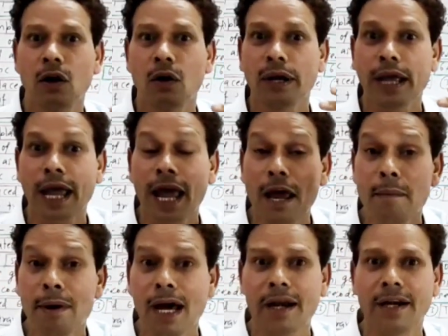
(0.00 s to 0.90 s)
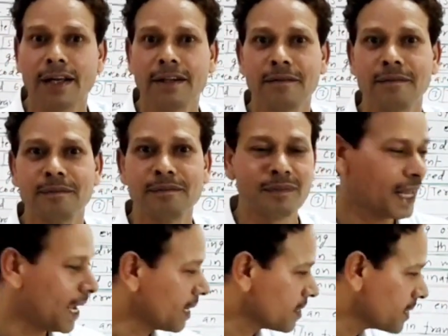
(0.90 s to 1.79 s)
on mRNA.
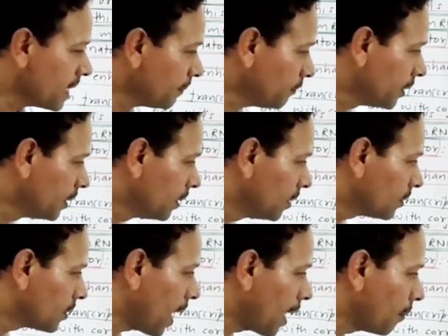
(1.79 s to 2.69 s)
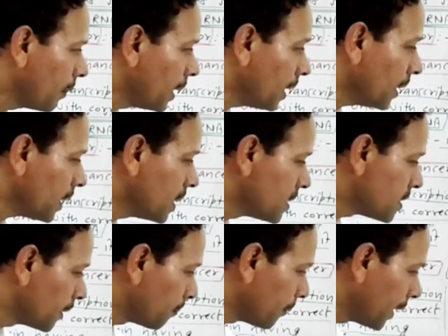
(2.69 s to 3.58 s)
Except thymine
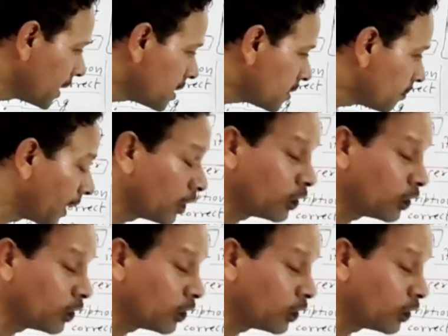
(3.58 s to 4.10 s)
is replaced